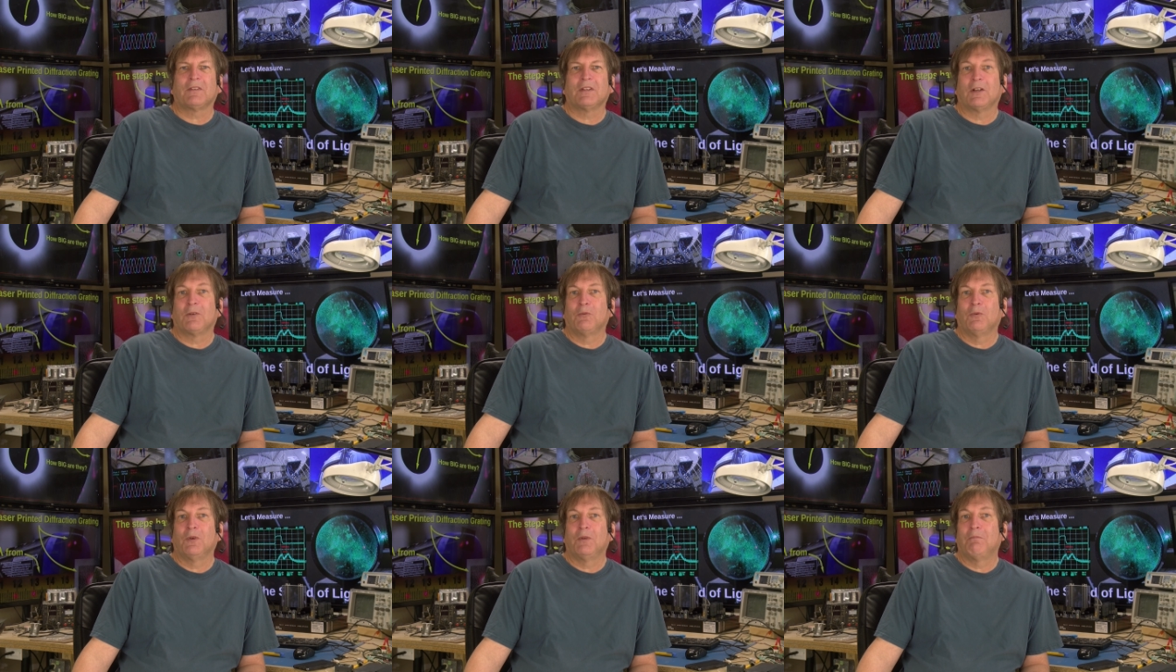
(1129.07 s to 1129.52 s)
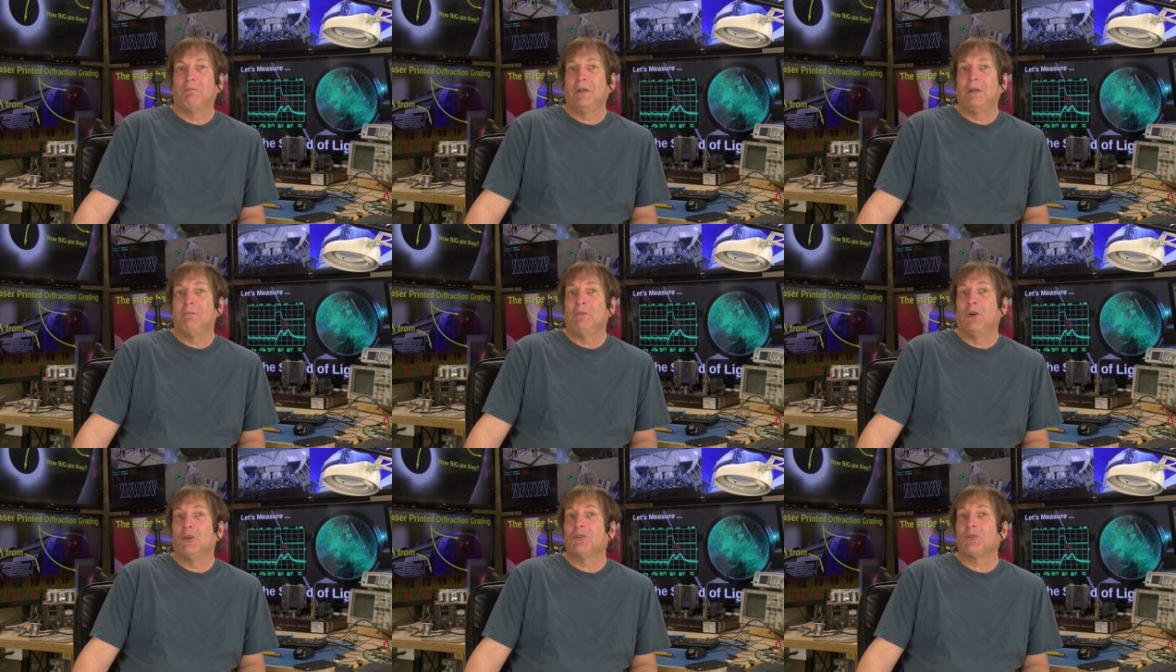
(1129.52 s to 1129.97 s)
that would
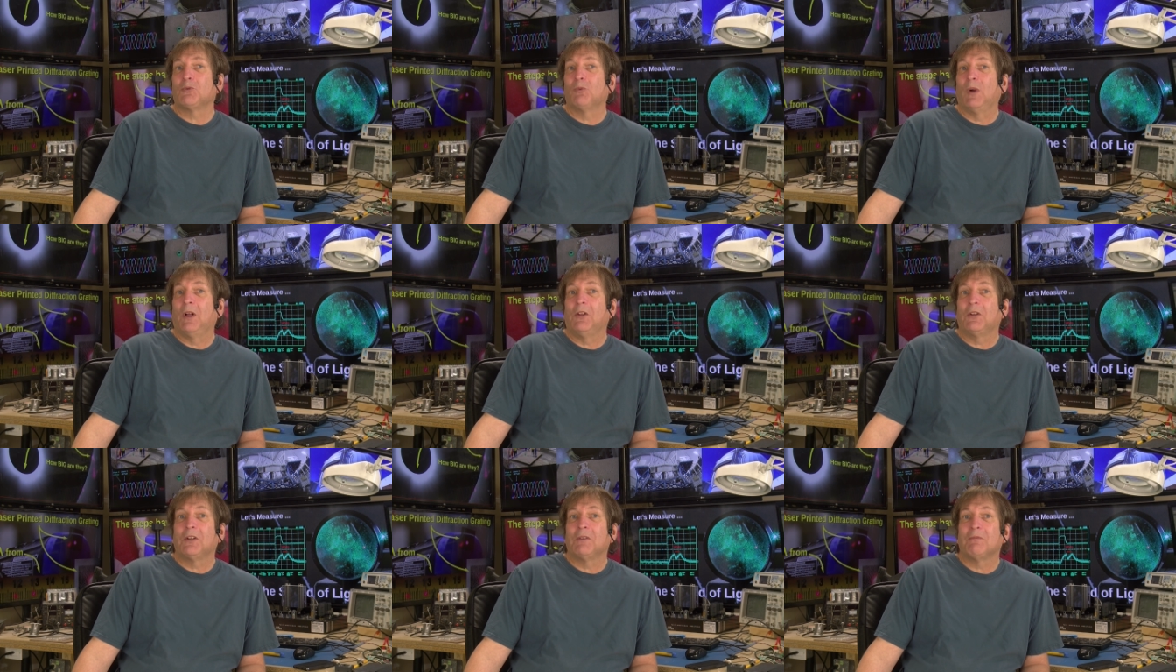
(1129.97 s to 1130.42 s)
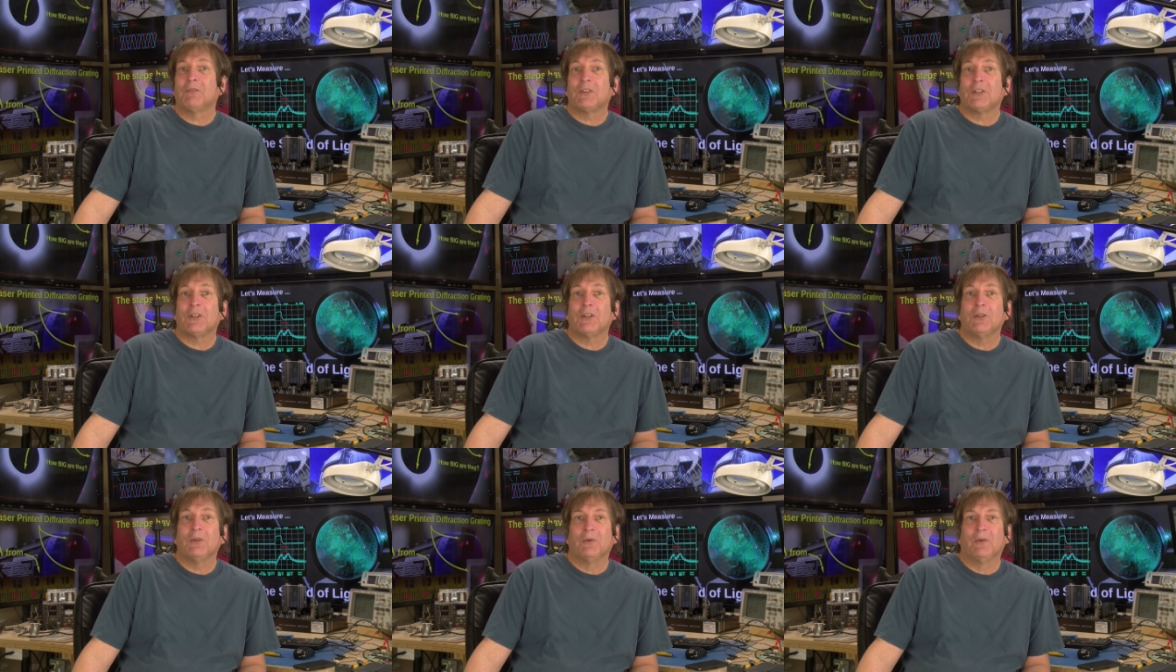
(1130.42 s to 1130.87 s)
be most welcome
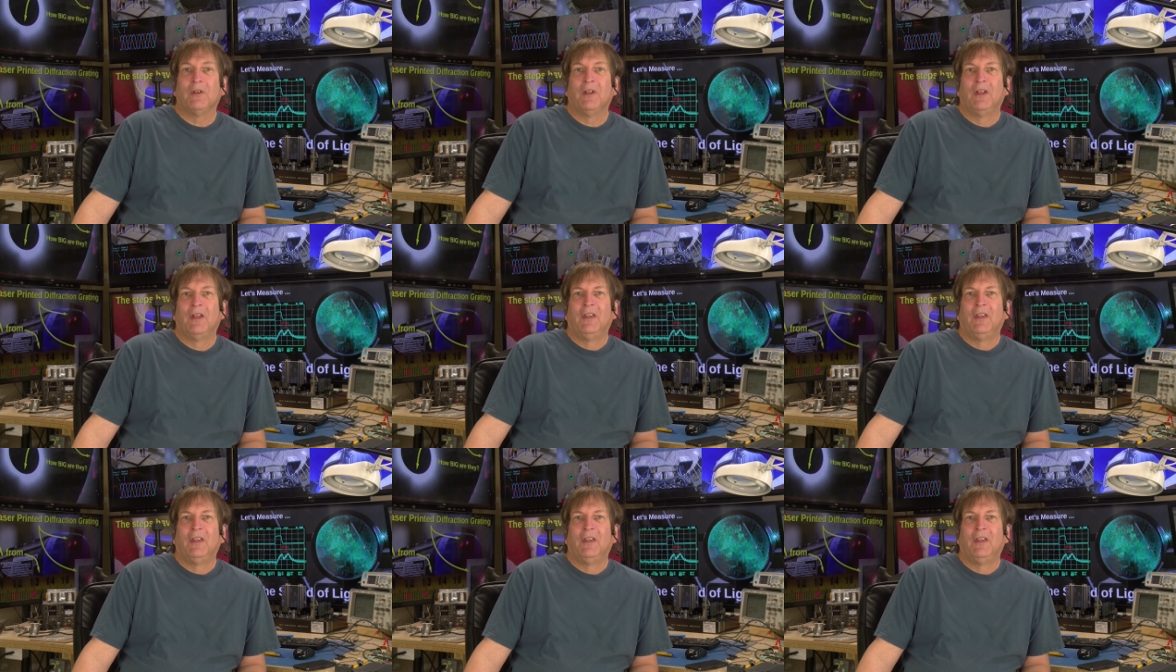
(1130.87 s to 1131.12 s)
too.